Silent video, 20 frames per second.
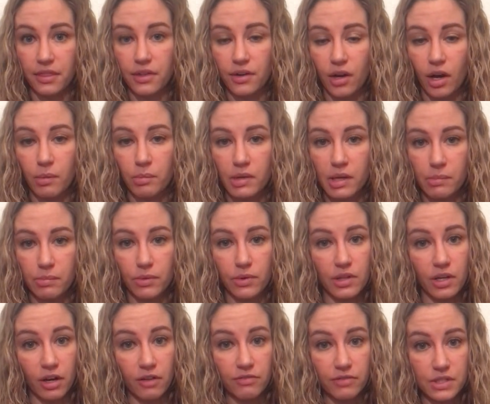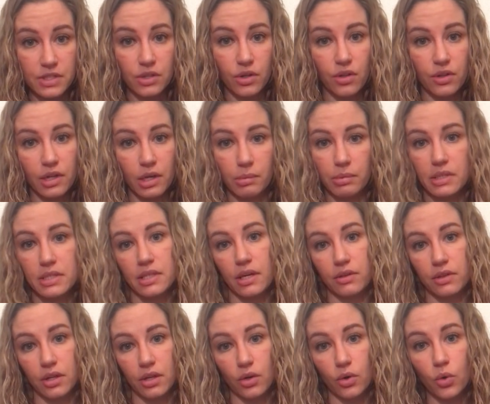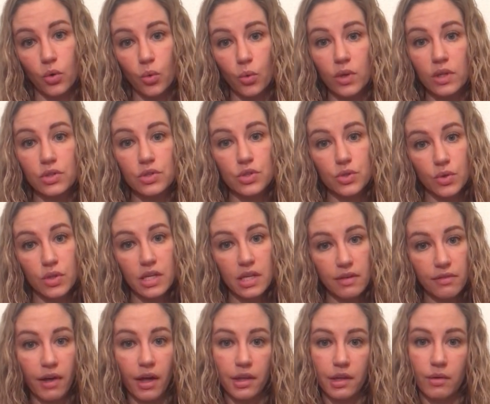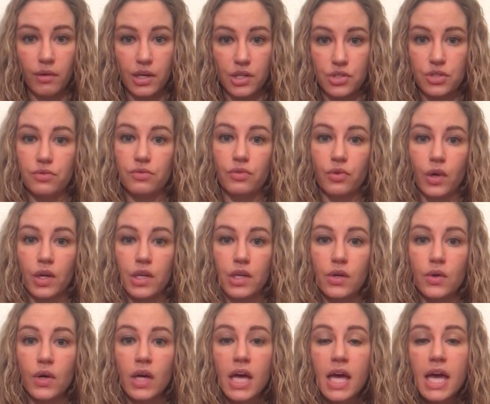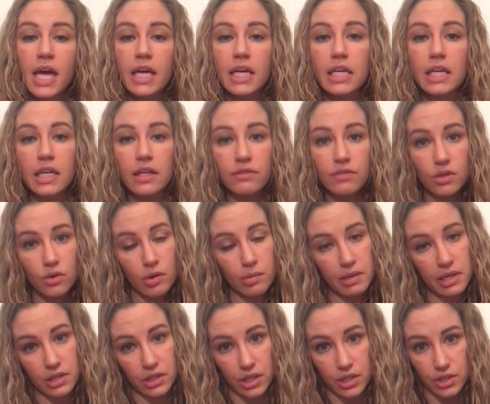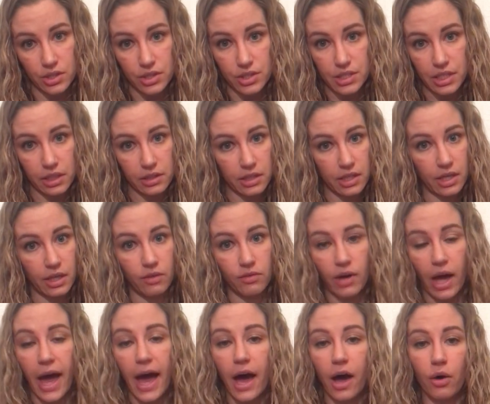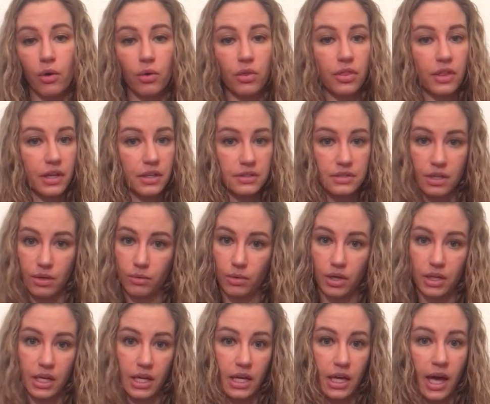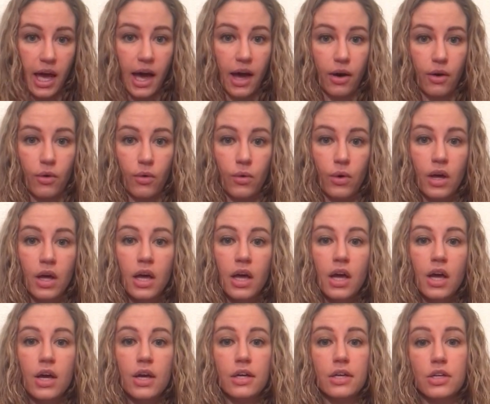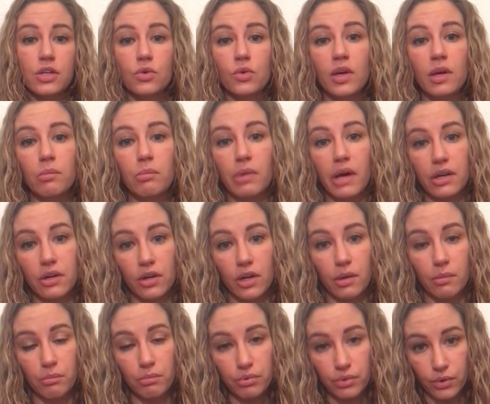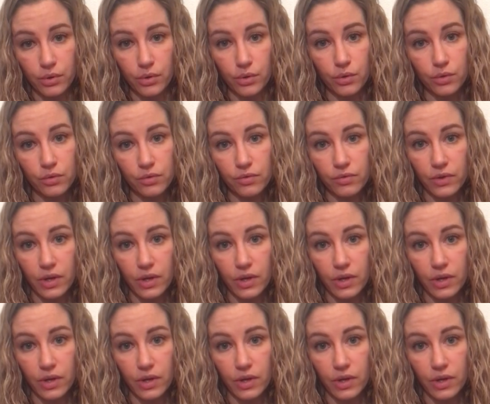There are physical therapists out there who will do the evaluation for you, give you a better understanding of how things are working, how you can better improve